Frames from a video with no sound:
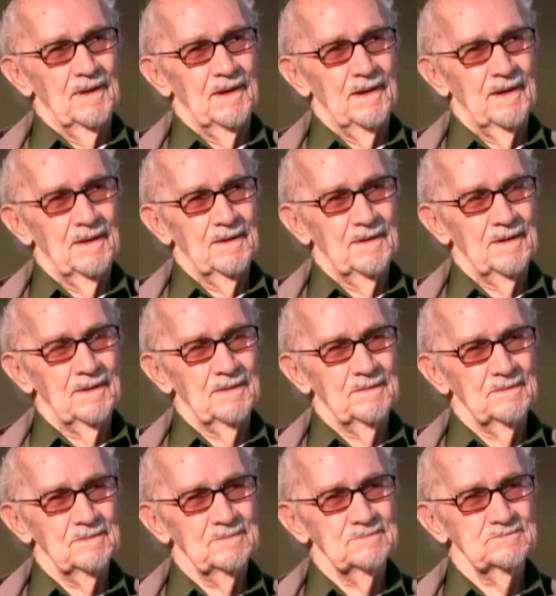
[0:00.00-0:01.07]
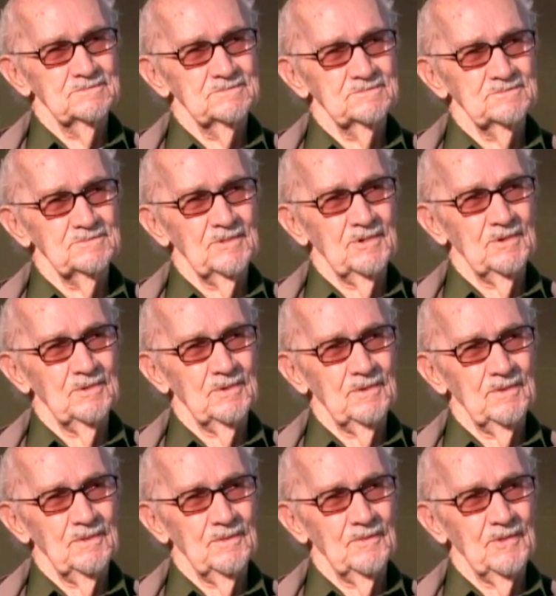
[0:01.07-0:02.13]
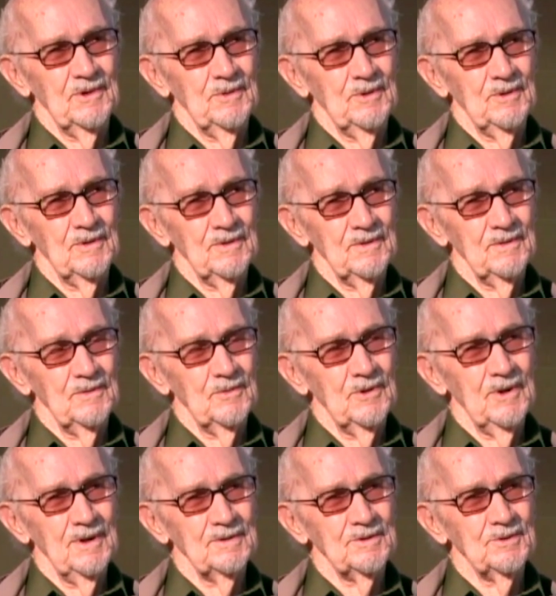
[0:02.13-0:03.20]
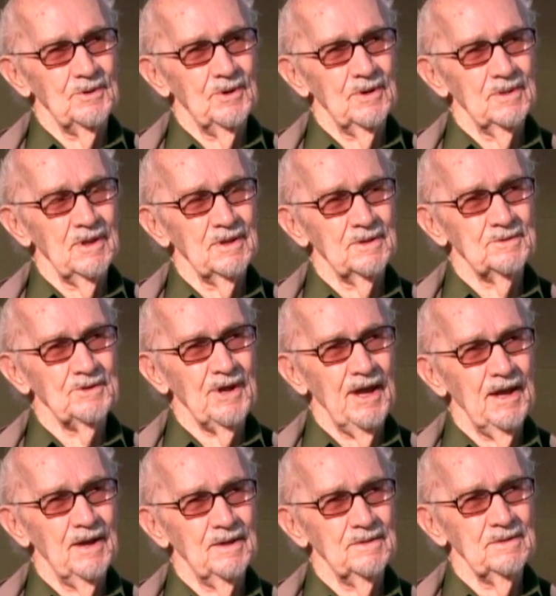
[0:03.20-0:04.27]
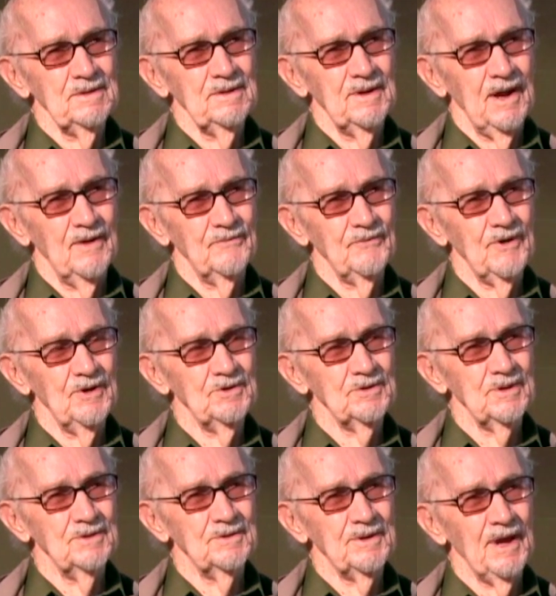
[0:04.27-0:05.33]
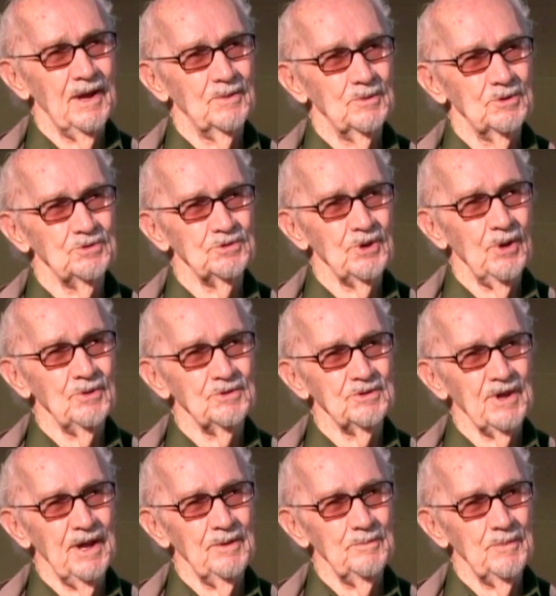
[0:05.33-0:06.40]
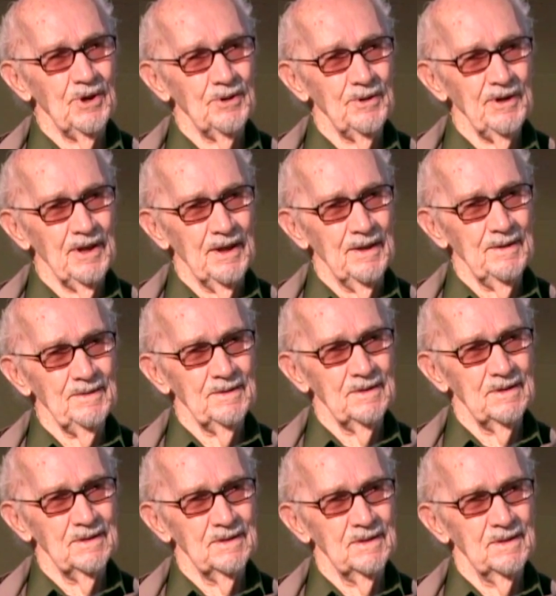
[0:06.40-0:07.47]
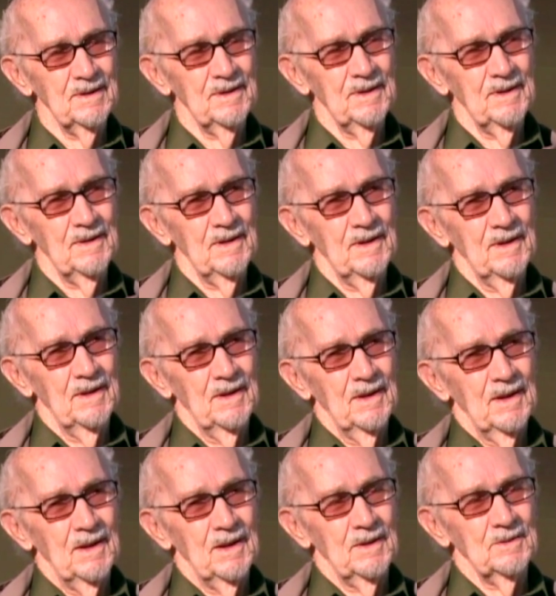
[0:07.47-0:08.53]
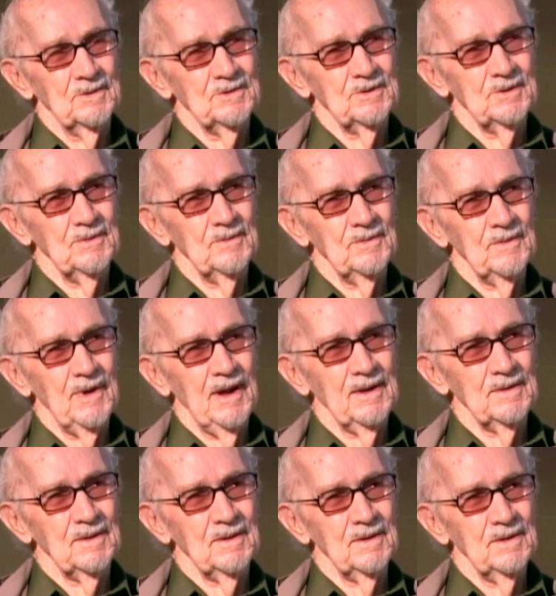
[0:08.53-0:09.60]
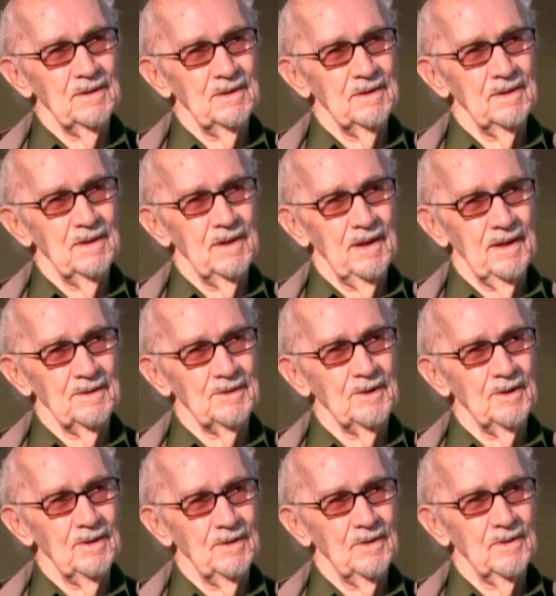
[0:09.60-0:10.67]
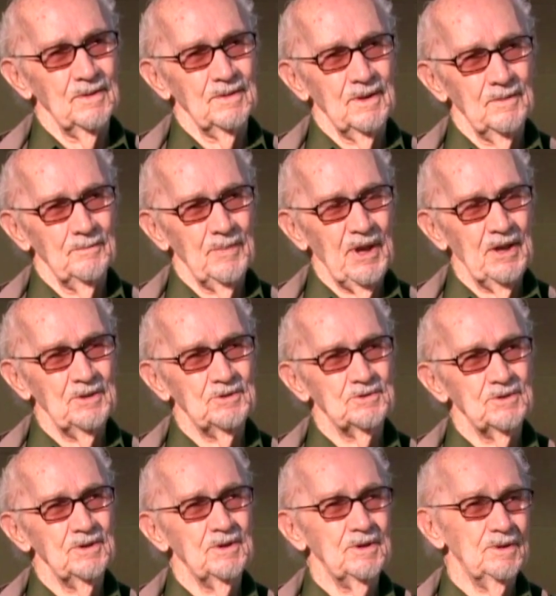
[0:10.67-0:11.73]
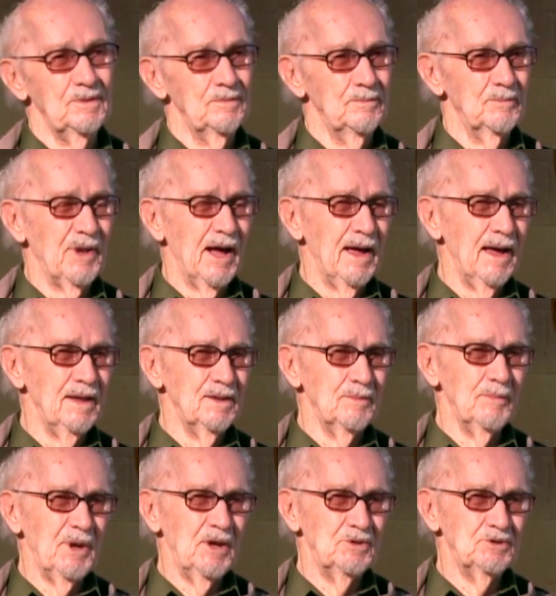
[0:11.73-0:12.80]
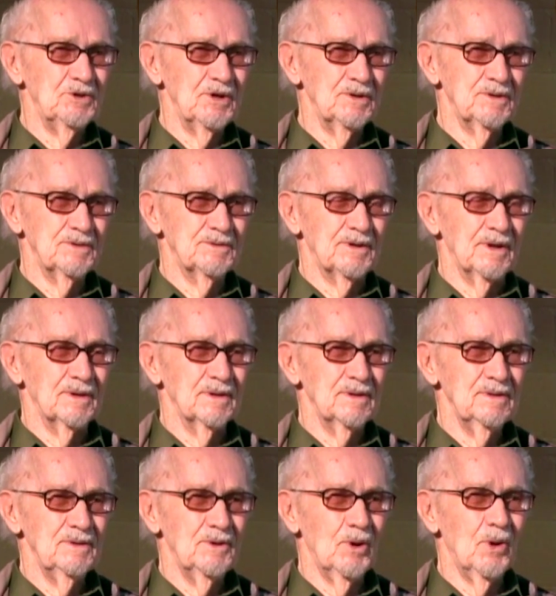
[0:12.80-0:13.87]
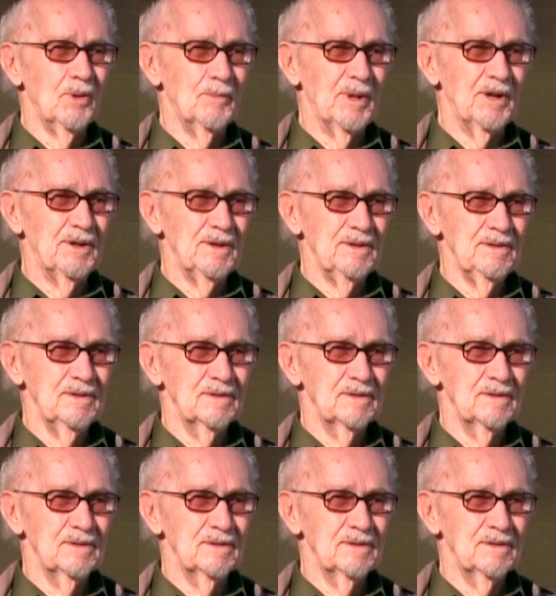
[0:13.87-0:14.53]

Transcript: And we went through a little town. Our first little town was Sault Ste. Marie. It was right on the beach, behind the beach at Normandy.